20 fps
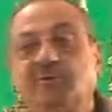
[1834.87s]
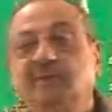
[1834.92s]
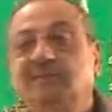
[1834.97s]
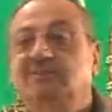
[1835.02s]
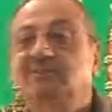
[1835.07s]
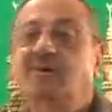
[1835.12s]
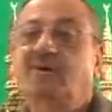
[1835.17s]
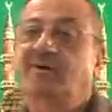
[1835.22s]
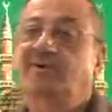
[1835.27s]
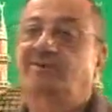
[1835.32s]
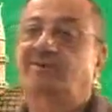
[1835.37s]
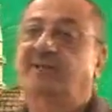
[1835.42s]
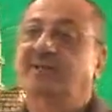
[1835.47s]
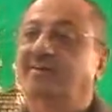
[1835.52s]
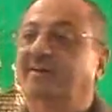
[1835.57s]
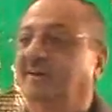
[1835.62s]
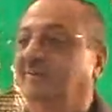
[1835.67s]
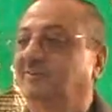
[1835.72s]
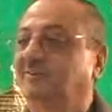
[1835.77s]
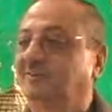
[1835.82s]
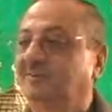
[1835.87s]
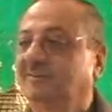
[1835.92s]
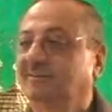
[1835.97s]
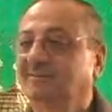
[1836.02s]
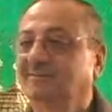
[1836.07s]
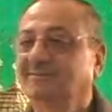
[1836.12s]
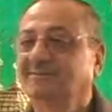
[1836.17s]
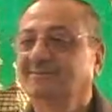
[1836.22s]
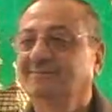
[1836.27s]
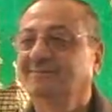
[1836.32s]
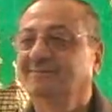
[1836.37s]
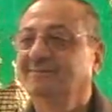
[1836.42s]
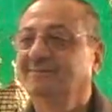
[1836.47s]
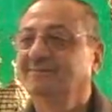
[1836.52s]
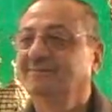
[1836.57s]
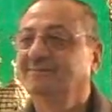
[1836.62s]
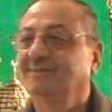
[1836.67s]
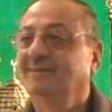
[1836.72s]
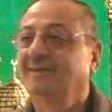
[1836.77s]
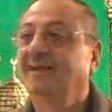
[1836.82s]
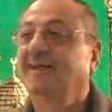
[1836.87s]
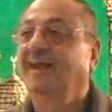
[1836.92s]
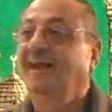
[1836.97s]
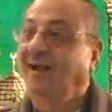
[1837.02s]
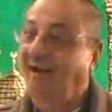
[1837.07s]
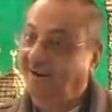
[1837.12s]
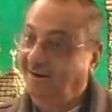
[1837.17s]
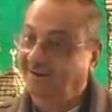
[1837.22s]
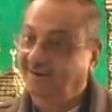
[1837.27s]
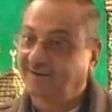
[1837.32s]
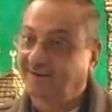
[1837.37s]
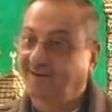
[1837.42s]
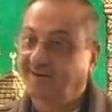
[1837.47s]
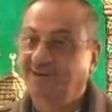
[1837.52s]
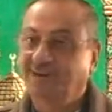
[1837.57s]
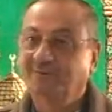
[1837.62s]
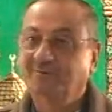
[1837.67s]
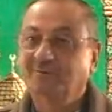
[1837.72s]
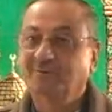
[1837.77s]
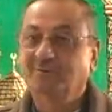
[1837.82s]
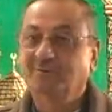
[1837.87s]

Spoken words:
it's not a sentence. Al-kalamu